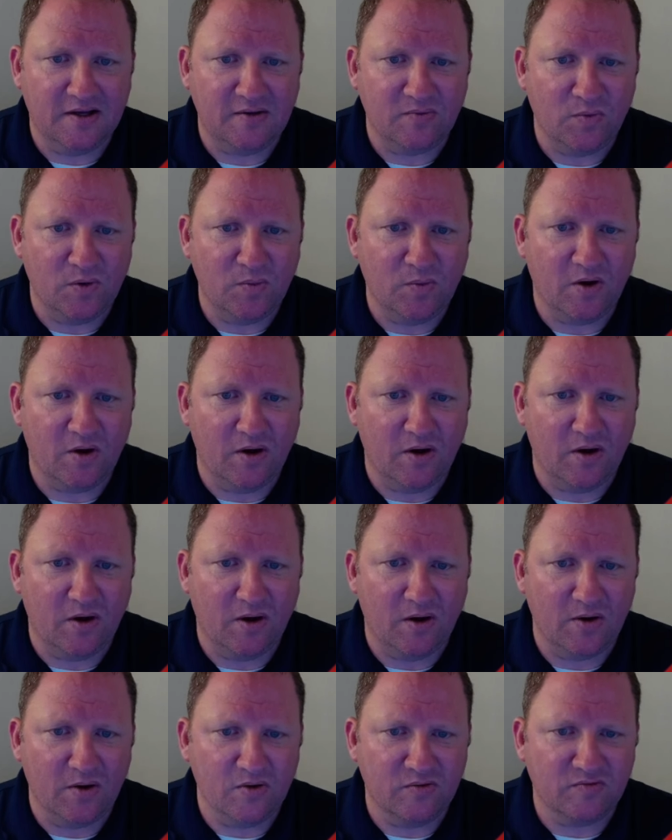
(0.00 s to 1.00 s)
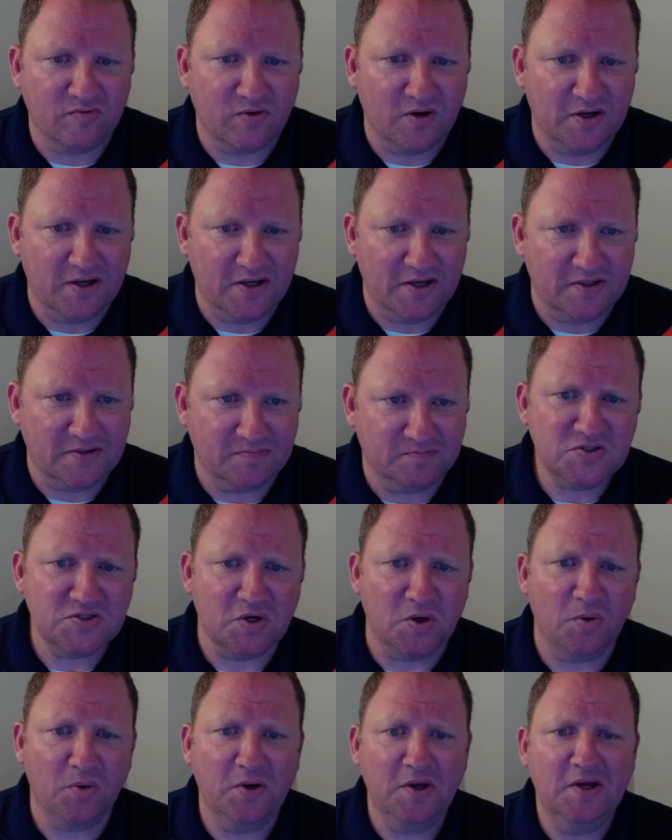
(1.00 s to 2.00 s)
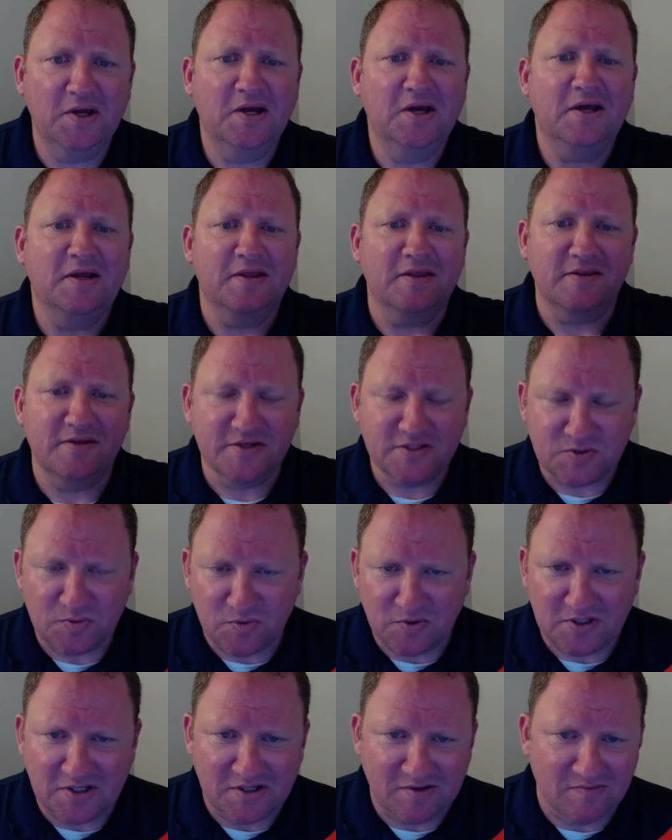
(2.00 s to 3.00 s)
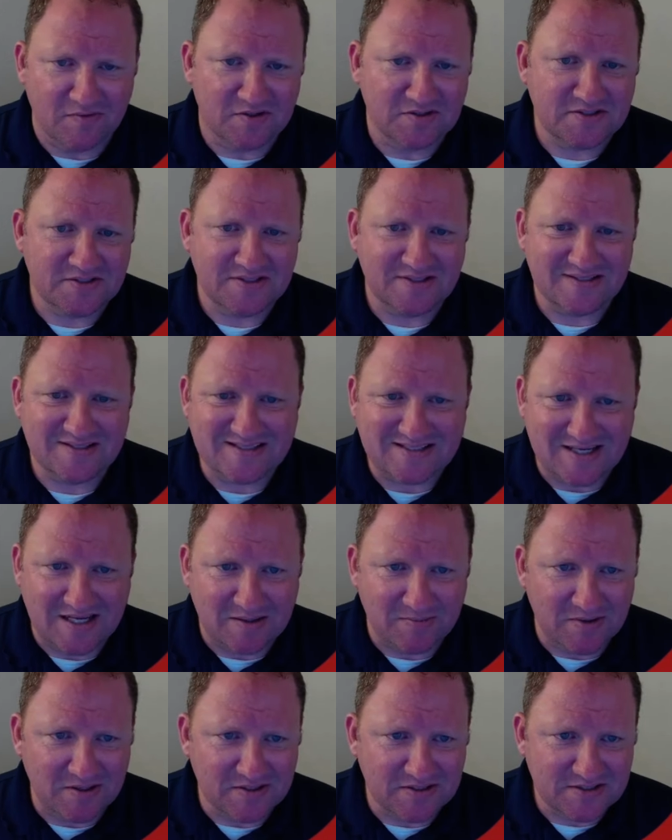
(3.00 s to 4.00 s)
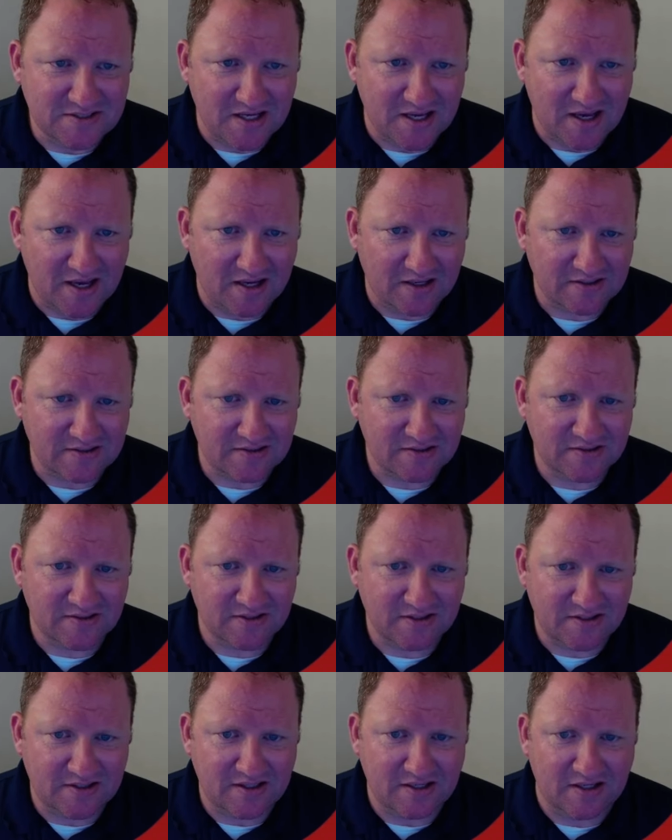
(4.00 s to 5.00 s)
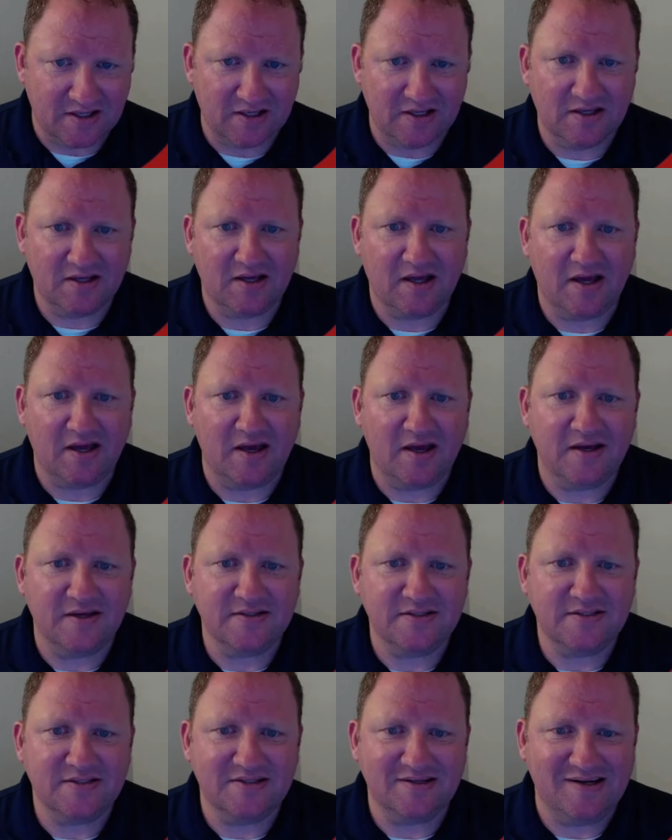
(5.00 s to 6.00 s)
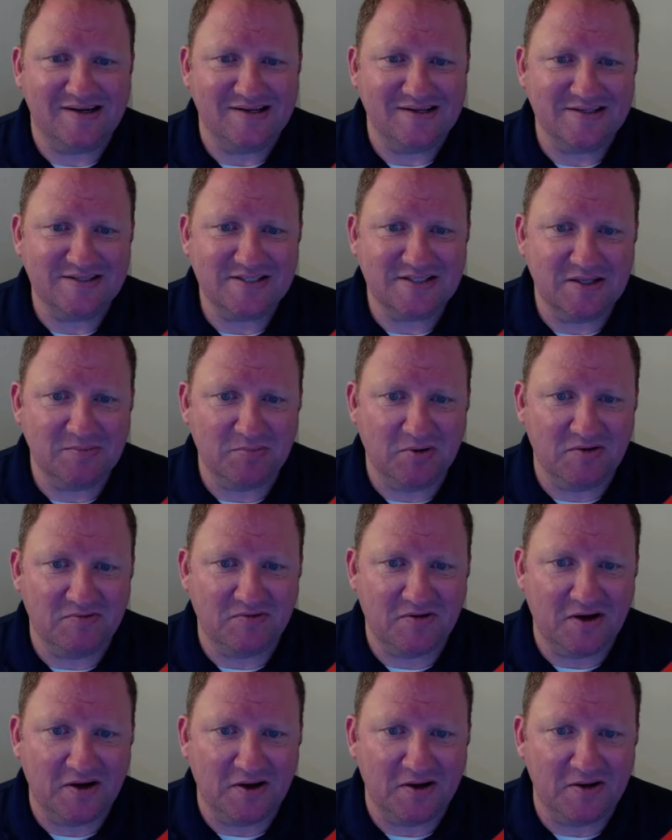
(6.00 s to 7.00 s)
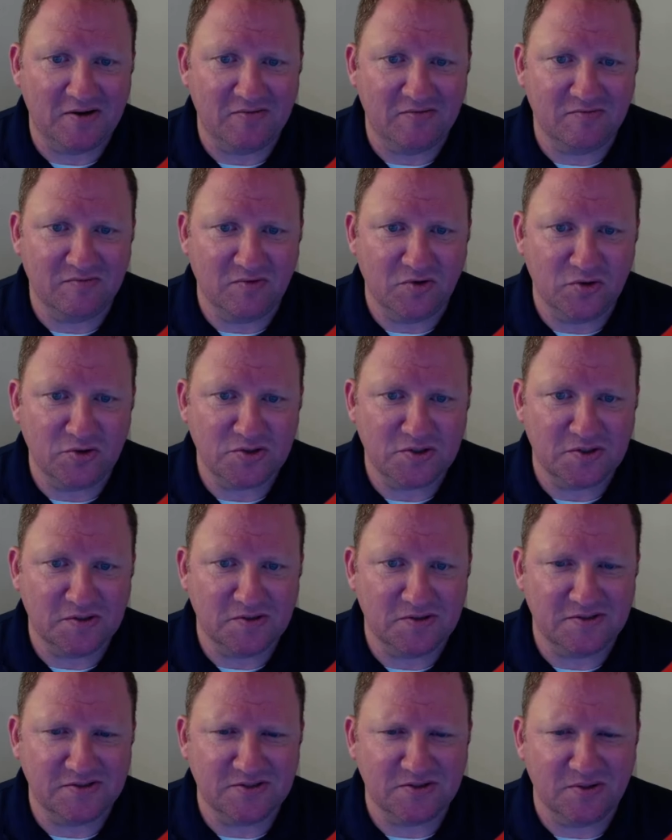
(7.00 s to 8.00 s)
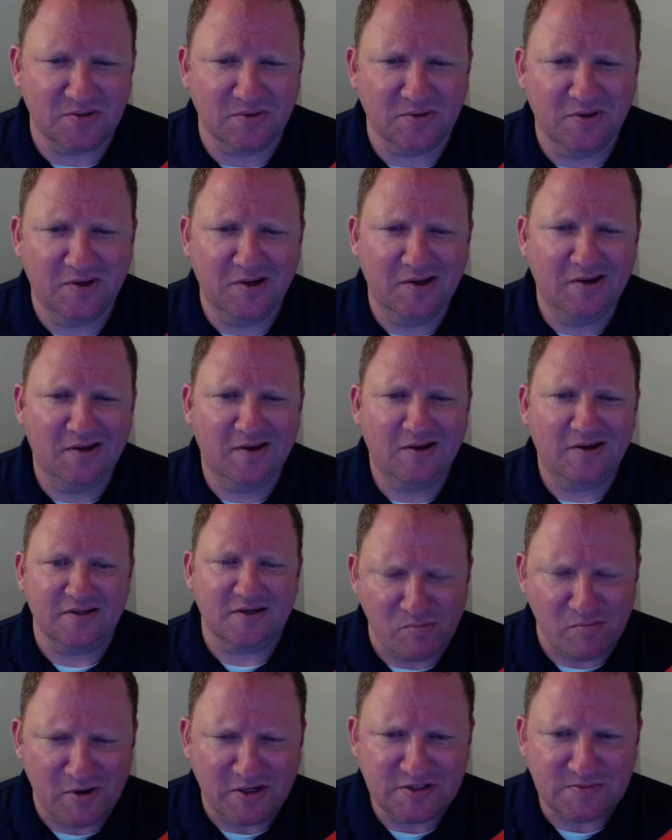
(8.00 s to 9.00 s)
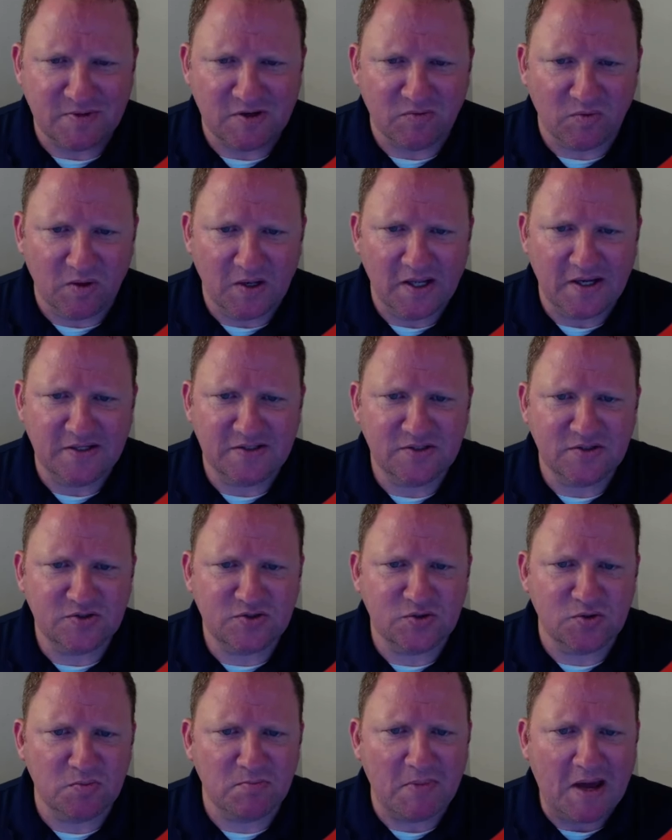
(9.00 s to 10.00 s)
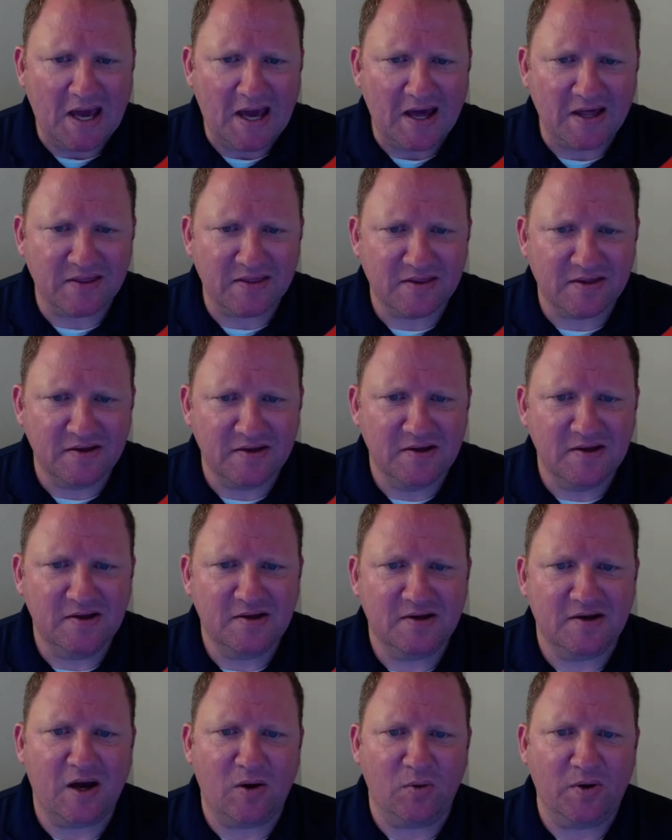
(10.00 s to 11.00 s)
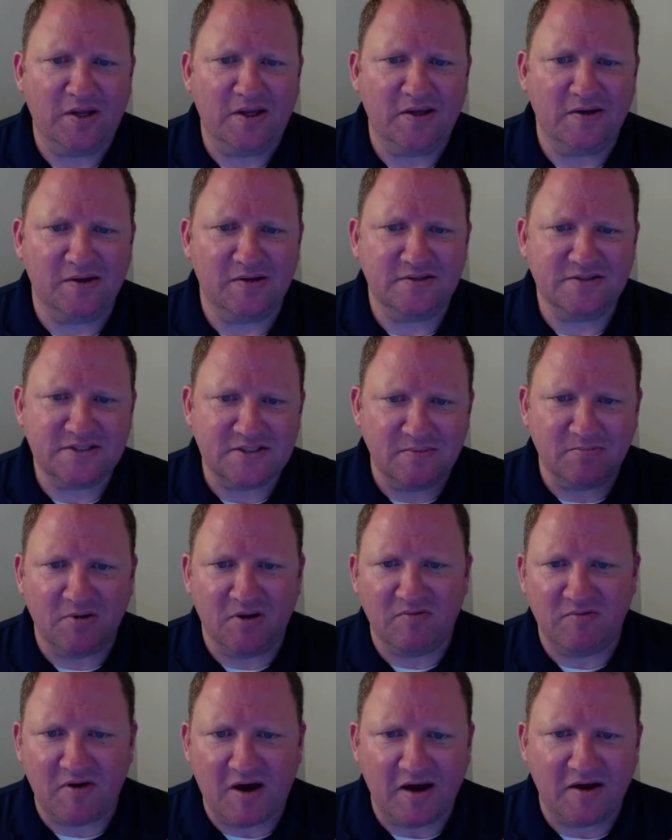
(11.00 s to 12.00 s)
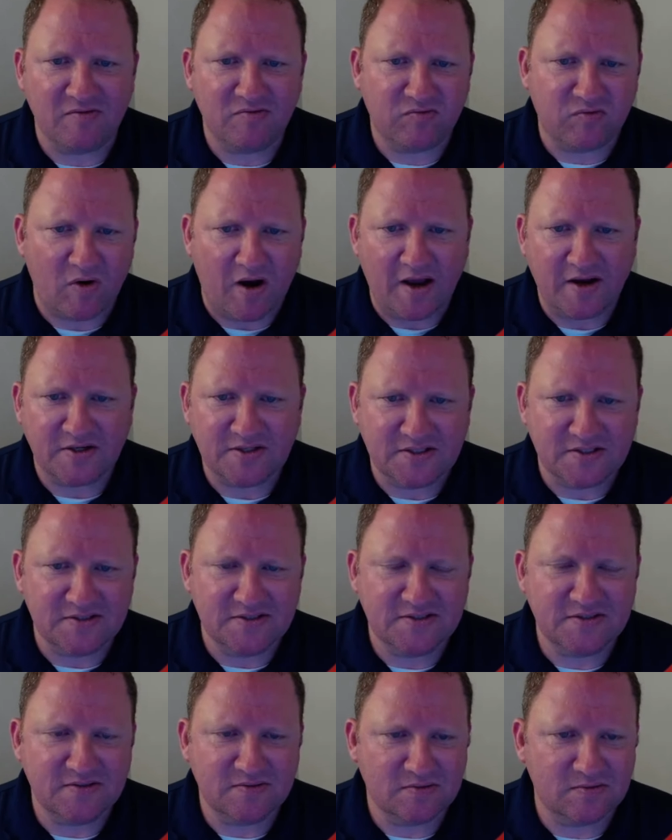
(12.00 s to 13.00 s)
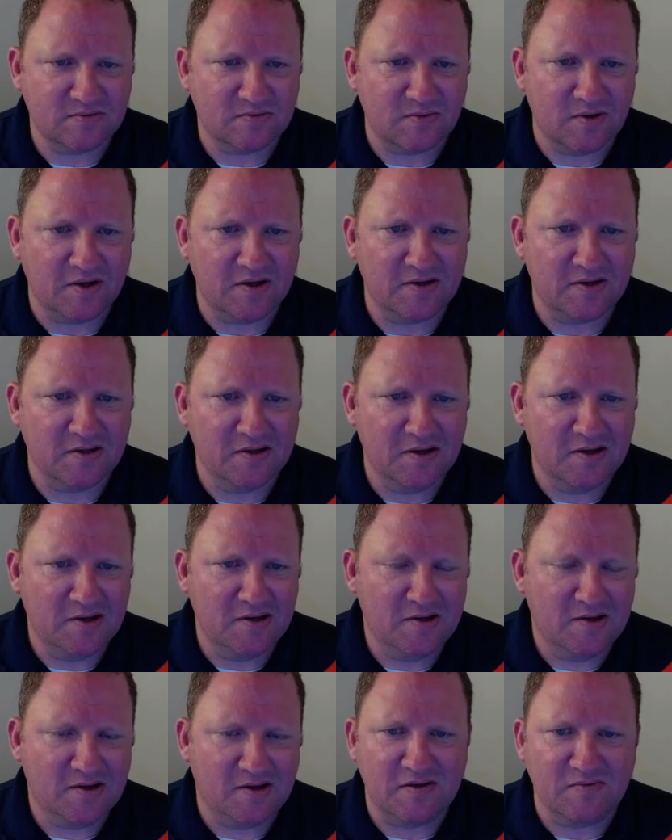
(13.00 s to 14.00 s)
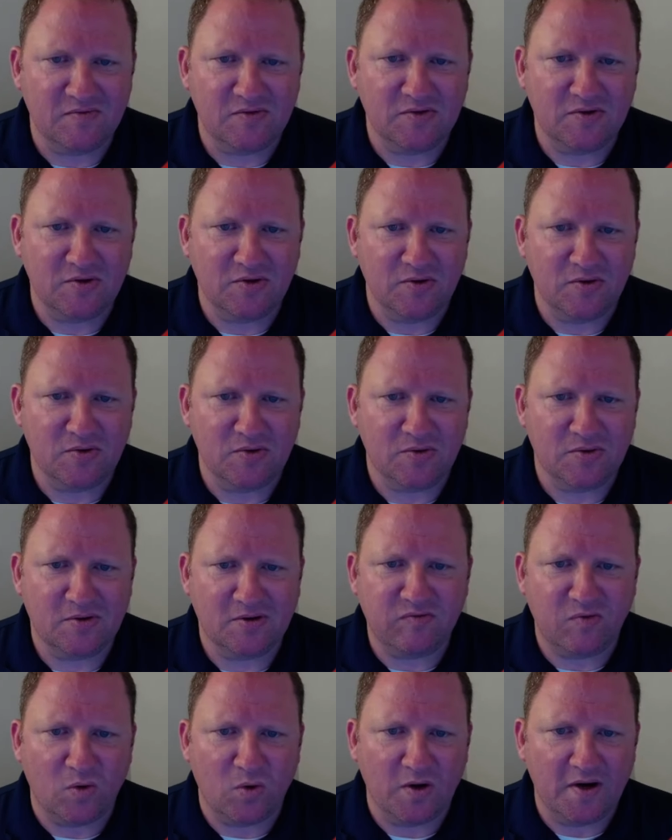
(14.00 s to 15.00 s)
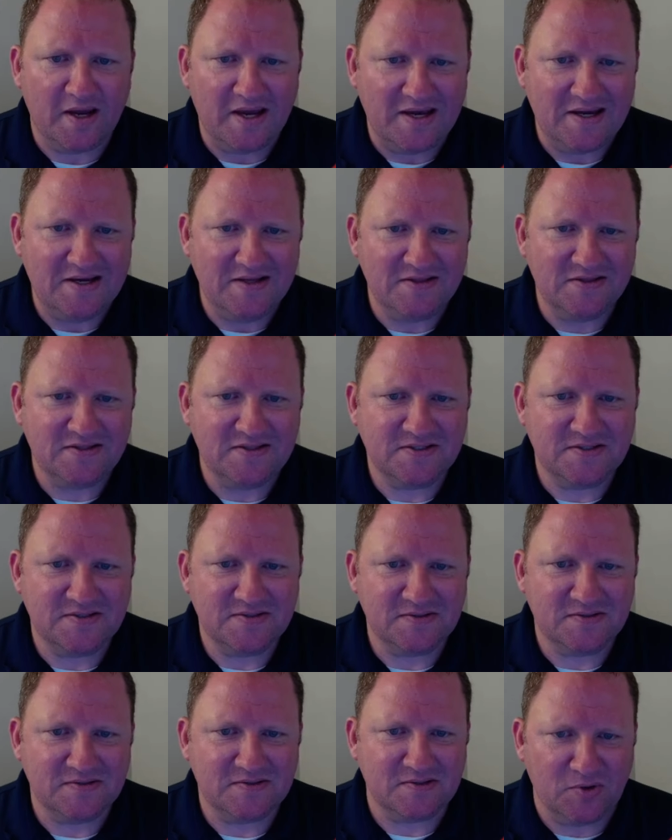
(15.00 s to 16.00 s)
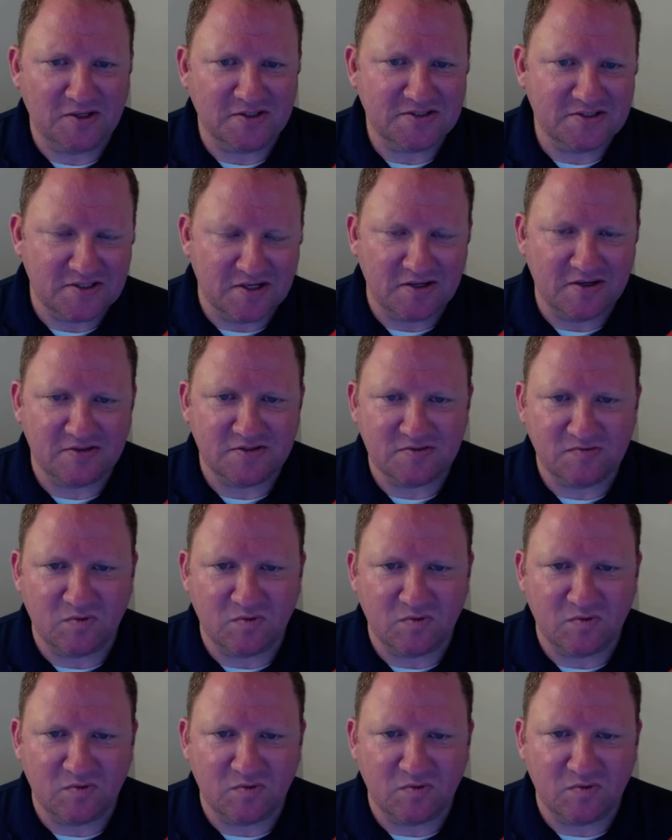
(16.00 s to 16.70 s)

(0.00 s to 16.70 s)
And we want auto for it. So this would give us the same exact thing as a simplified version. And so it makes me relate to math, how we can simplify fractions, right? Even though 4/8, we can say it's